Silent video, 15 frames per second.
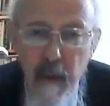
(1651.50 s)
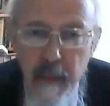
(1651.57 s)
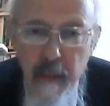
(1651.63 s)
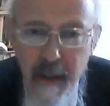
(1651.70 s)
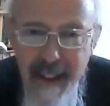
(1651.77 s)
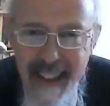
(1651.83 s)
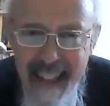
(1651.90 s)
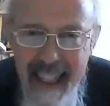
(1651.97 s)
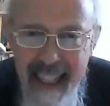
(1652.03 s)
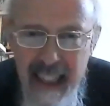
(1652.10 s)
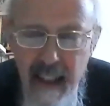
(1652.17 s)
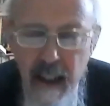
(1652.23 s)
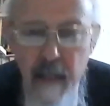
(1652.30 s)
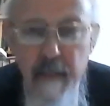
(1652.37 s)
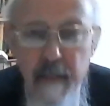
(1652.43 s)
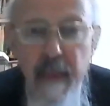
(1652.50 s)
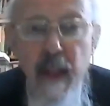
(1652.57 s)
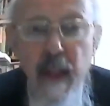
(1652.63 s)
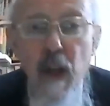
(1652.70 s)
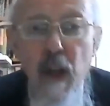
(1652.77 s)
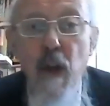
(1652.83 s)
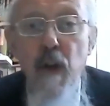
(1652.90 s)
personality
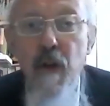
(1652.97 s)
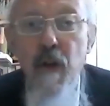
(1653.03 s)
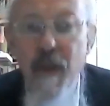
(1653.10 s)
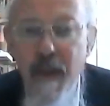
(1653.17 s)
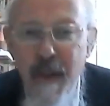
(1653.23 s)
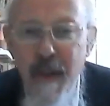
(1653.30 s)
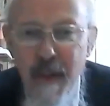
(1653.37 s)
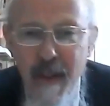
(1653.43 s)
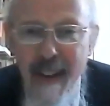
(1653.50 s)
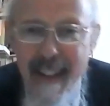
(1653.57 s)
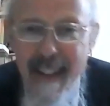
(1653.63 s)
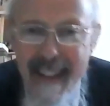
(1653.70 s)
to